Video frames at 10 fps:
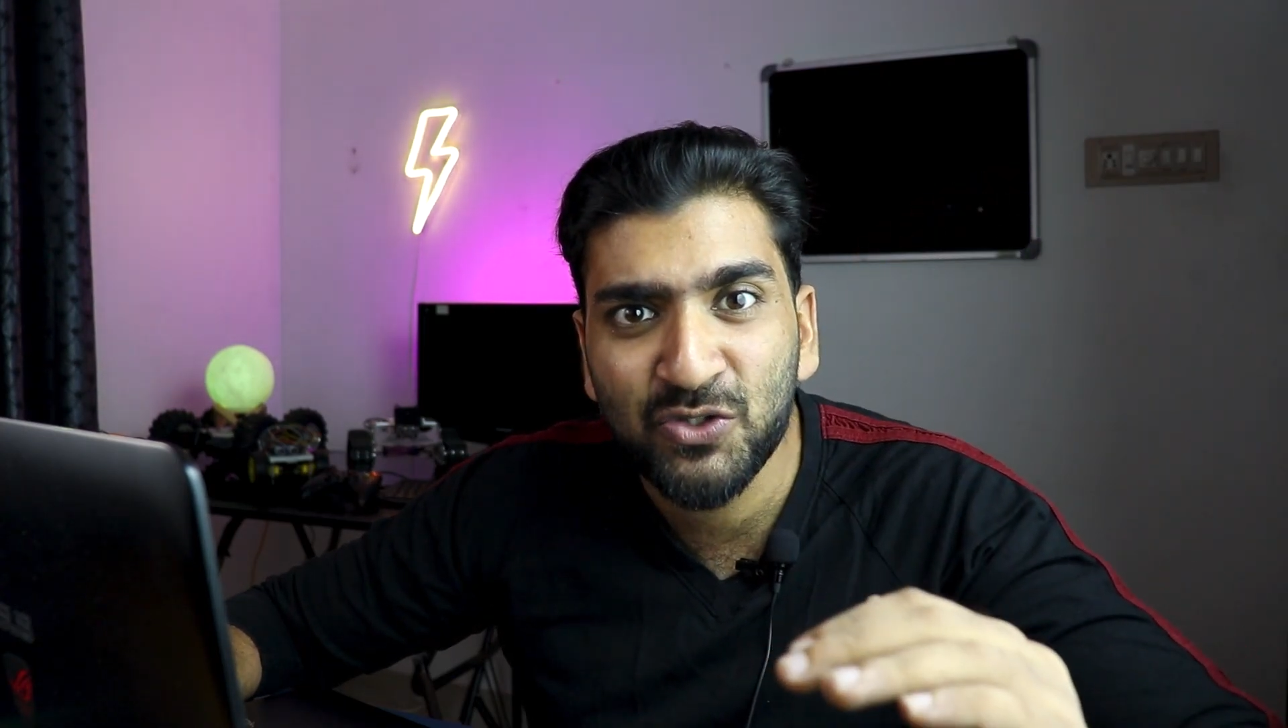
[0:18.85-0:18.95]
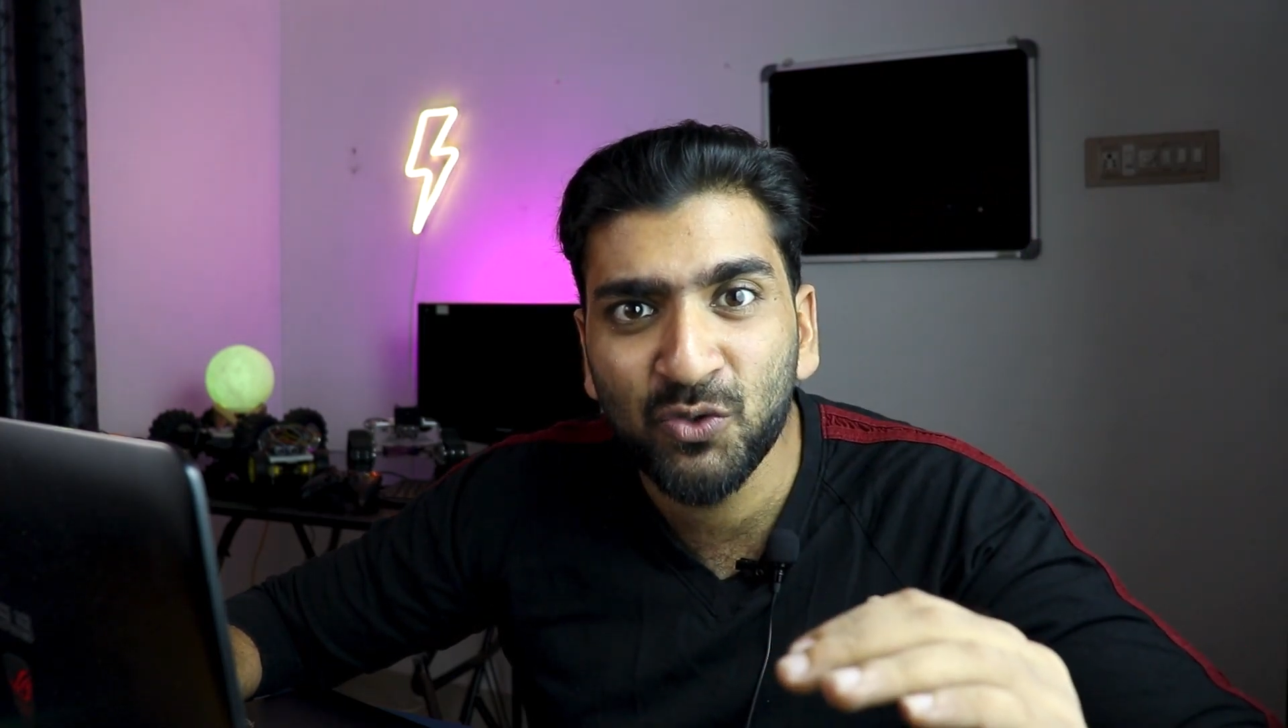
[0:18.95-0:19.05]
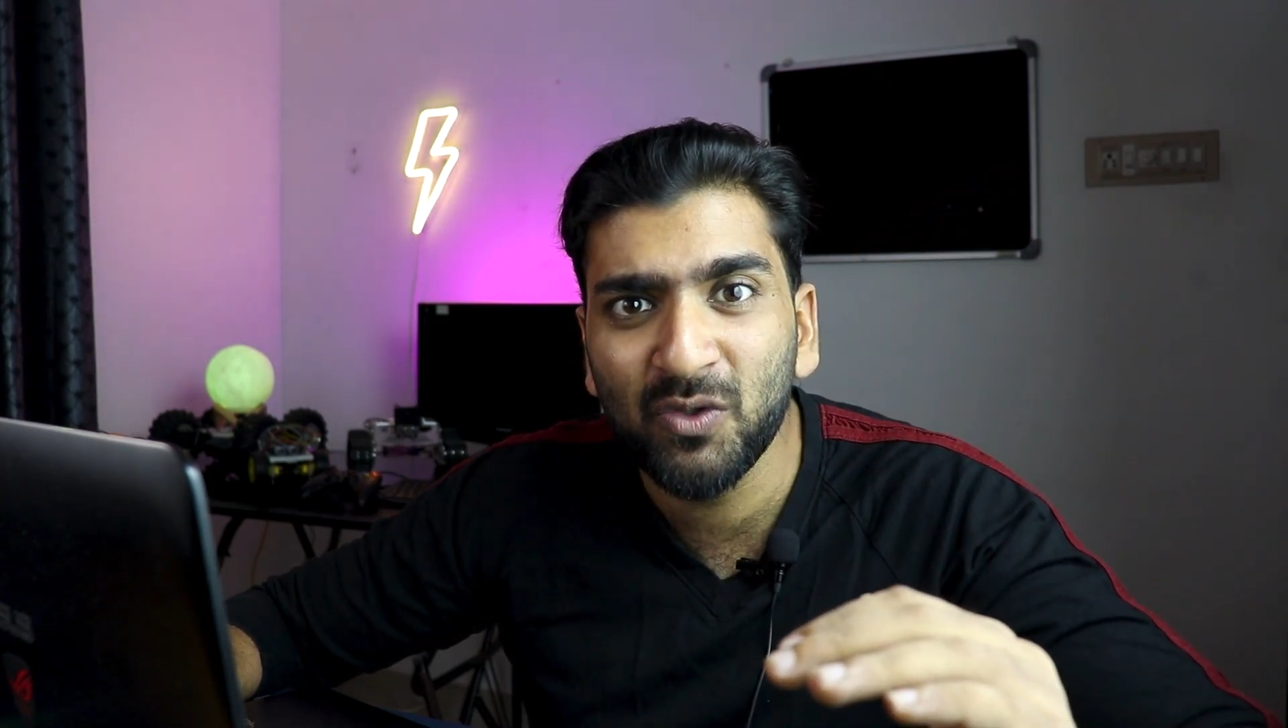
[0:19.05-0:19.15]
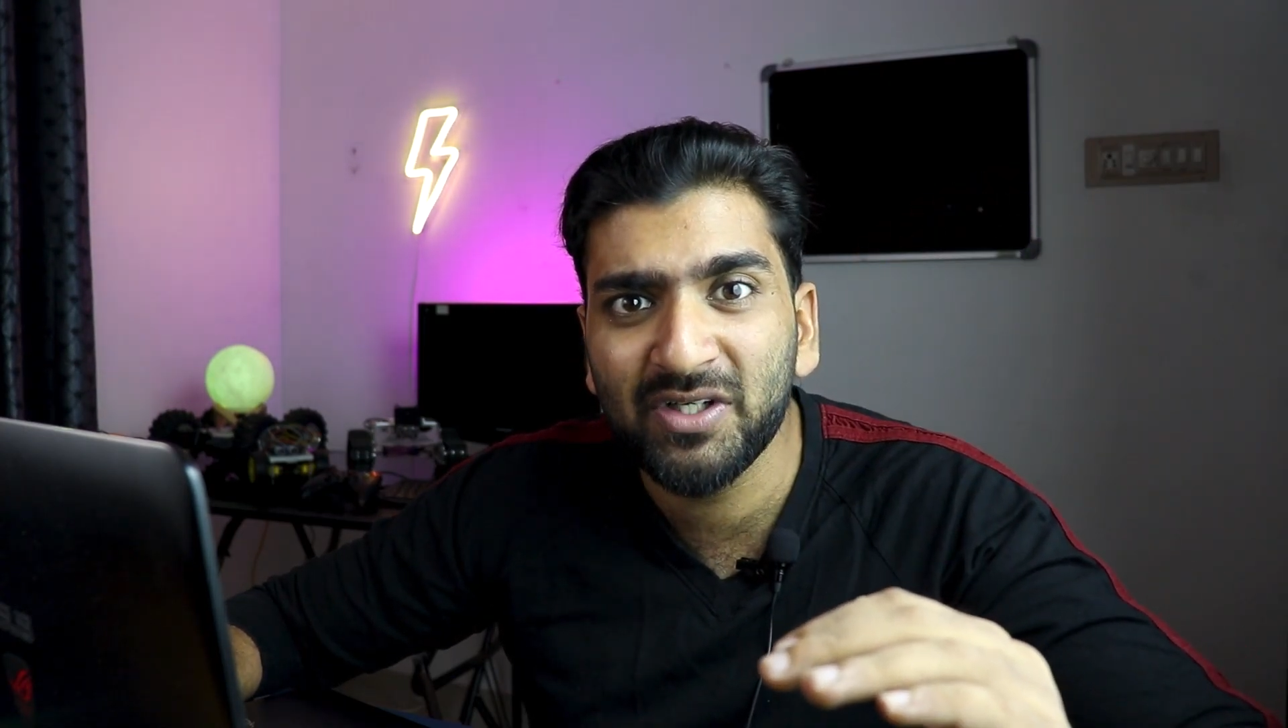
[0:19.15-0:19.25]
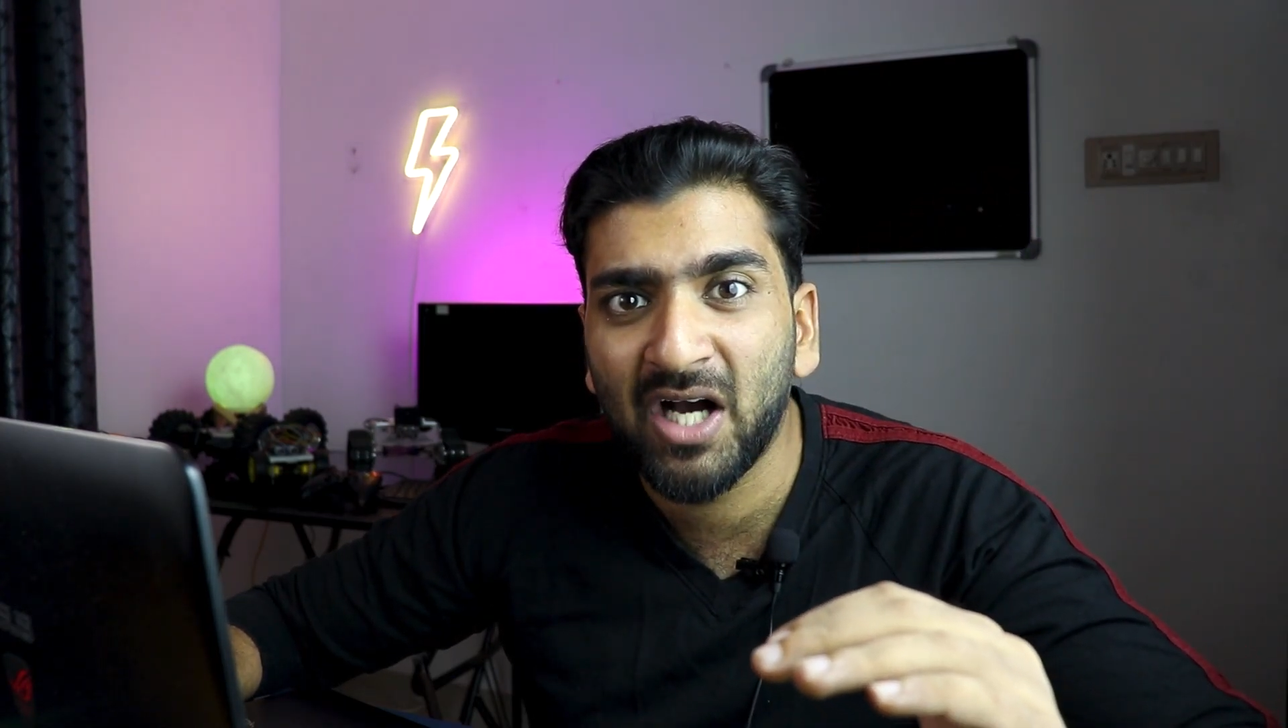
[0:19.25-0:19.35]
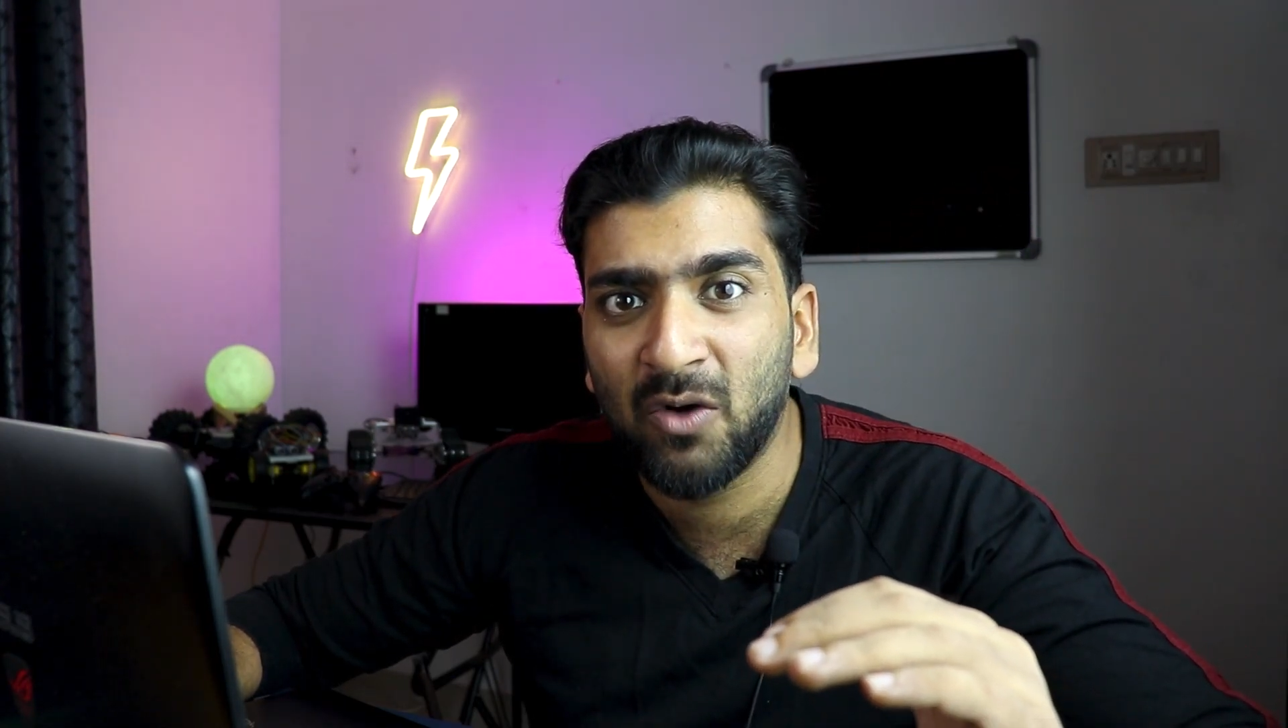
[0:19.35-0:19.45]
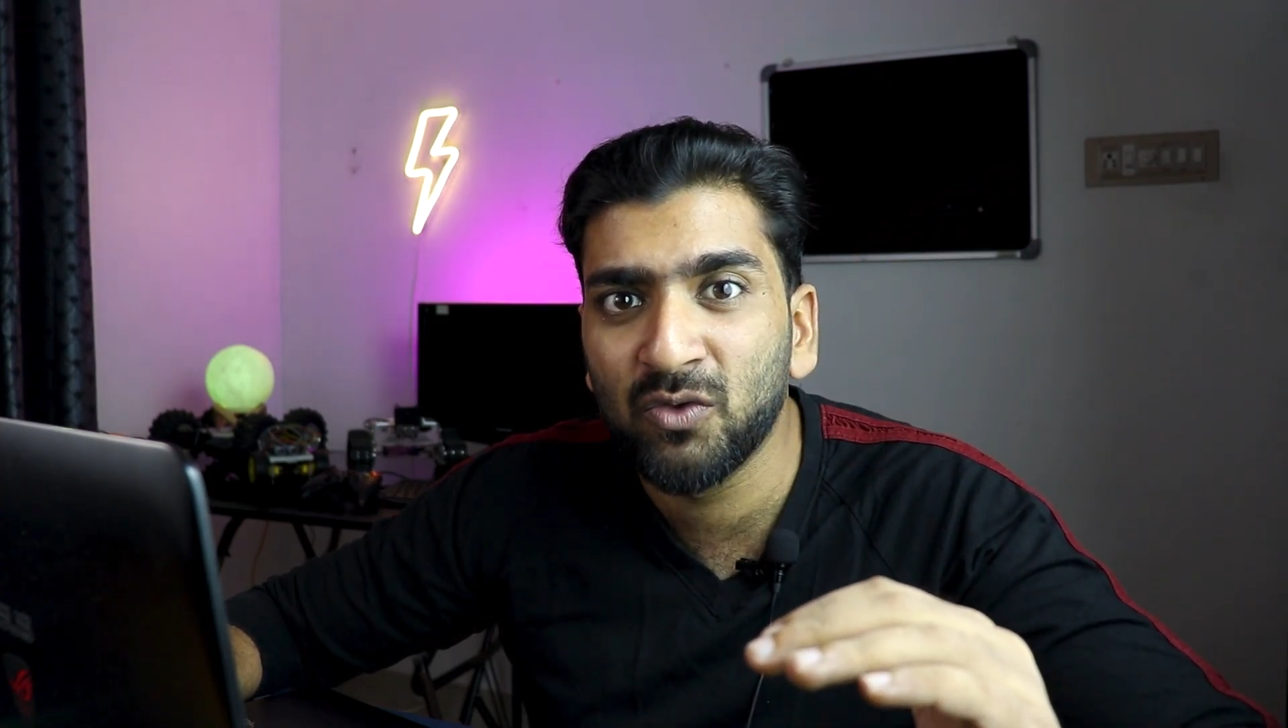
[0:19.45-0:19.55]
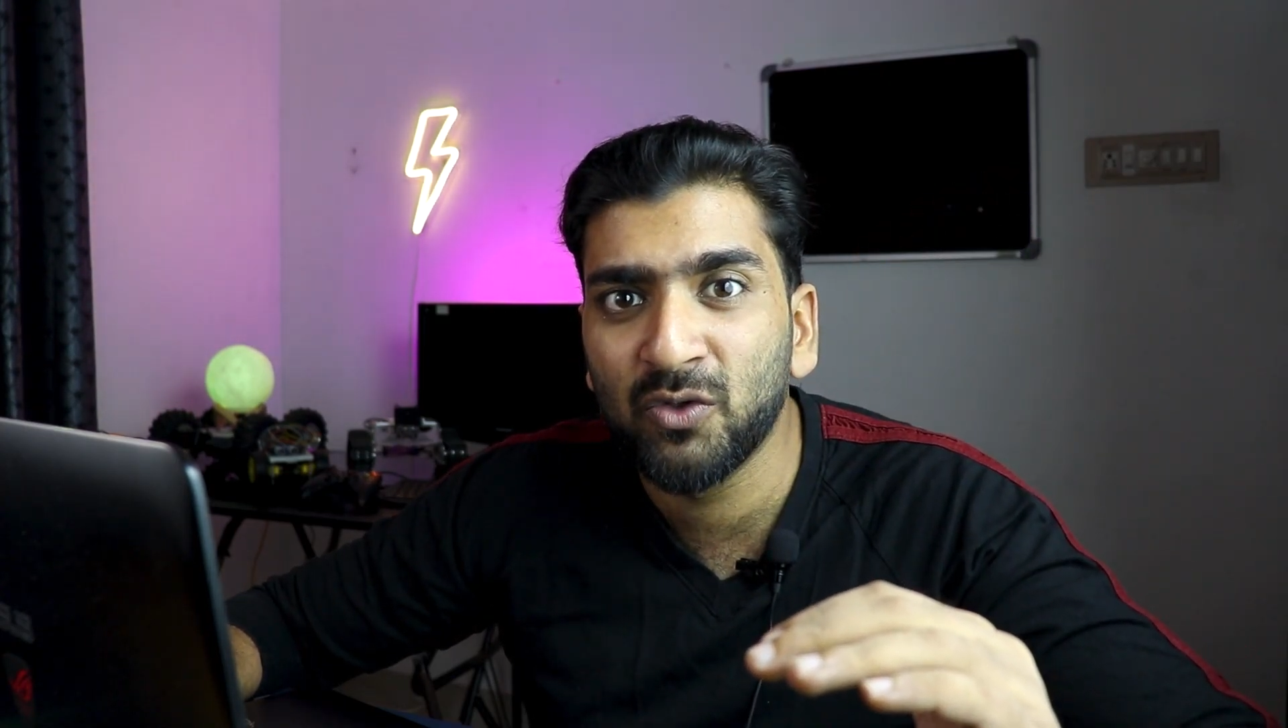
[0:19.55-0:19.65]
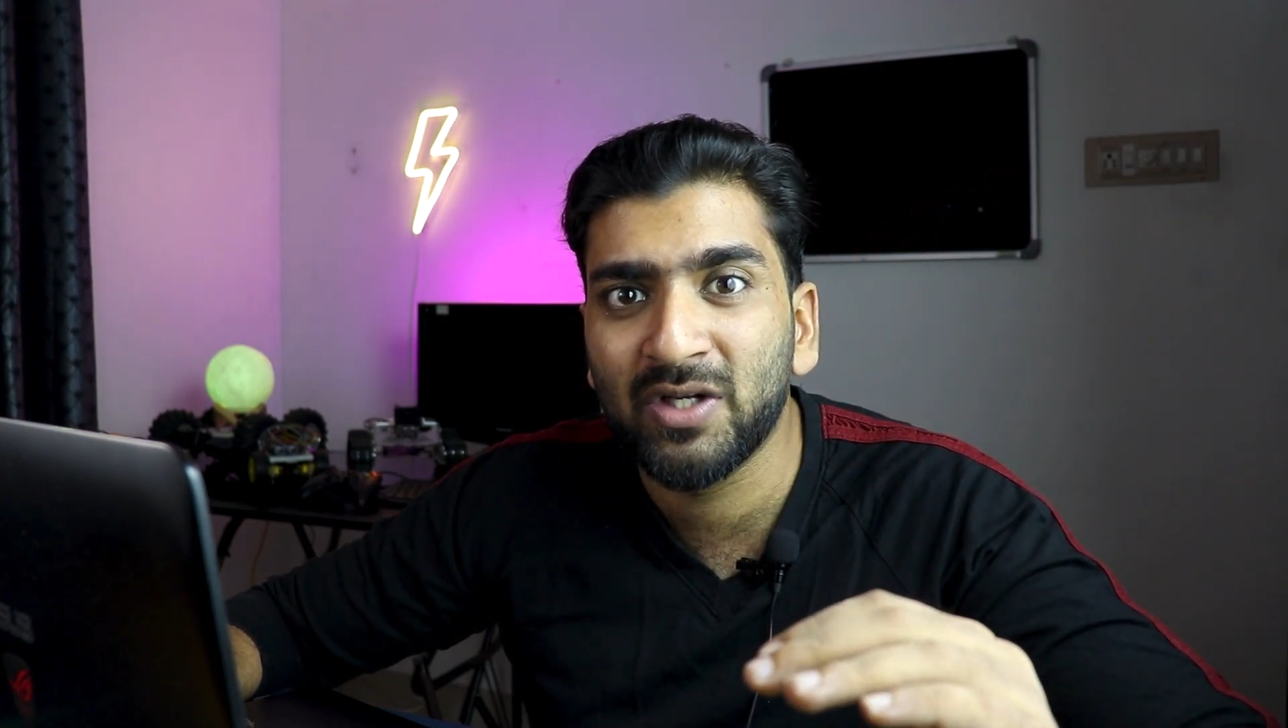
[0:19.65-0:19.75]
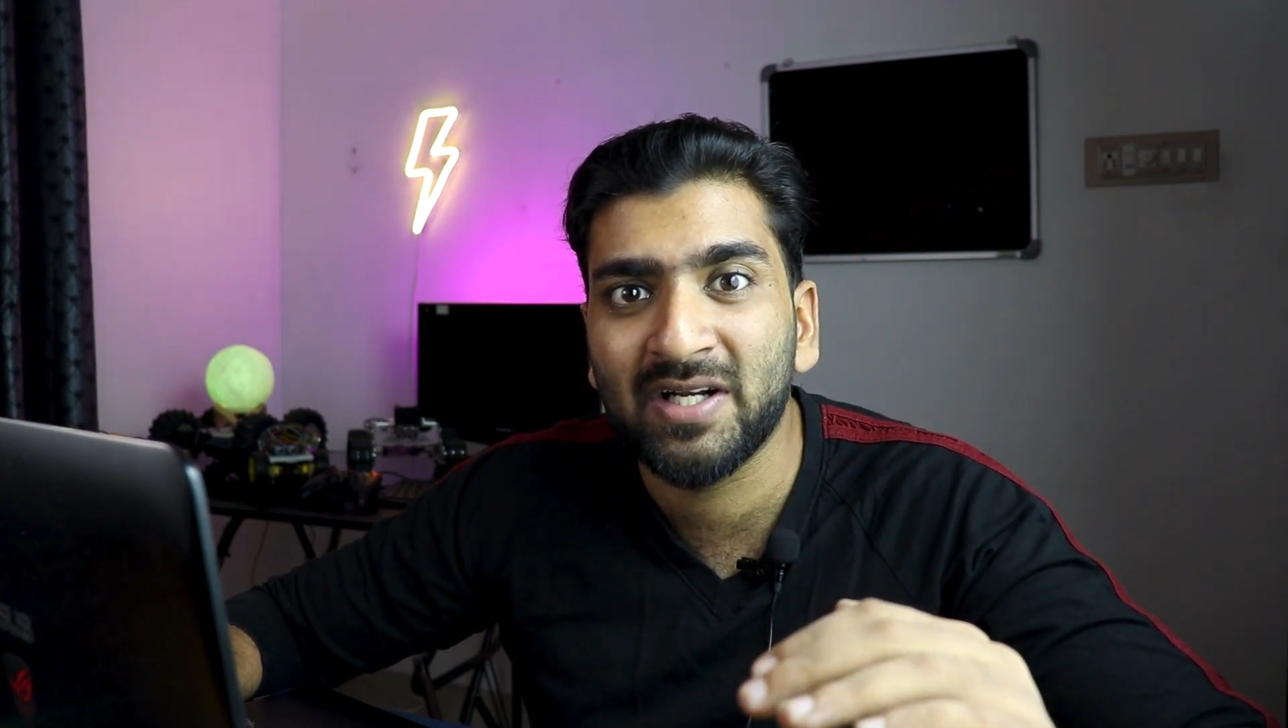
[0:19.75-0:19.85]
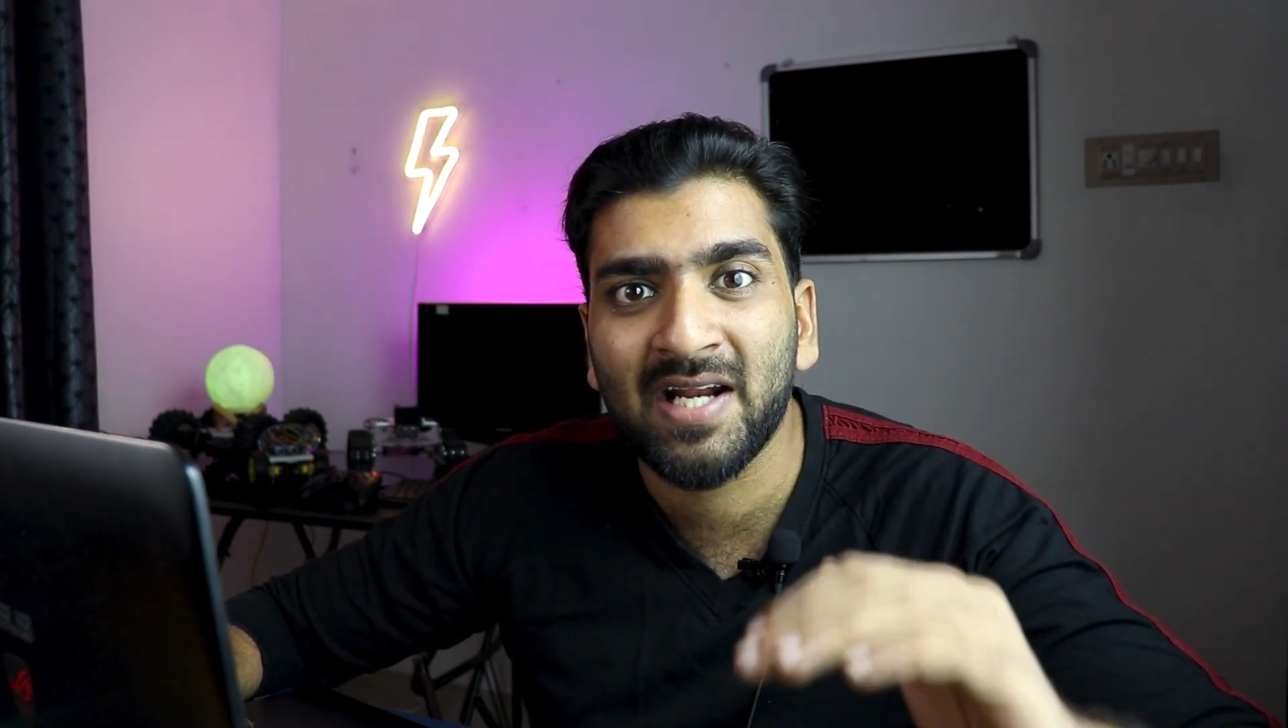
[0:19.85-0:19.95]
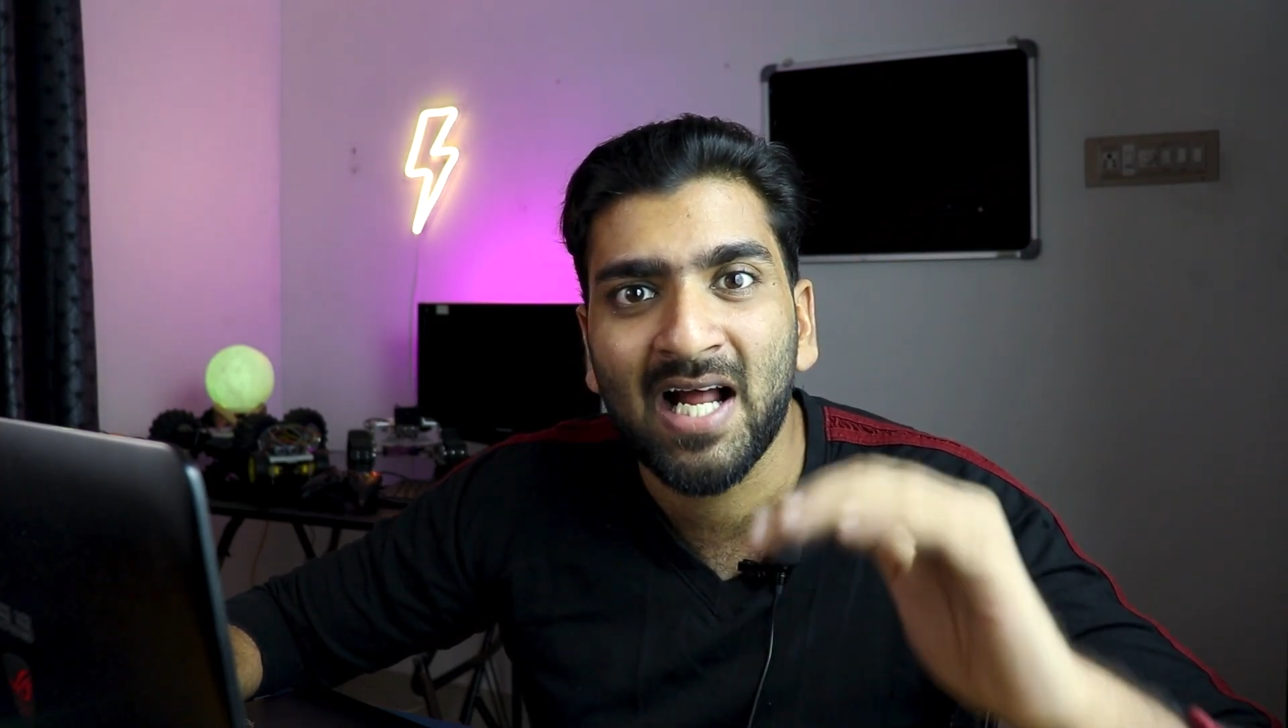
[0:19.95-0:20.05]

tool downloaded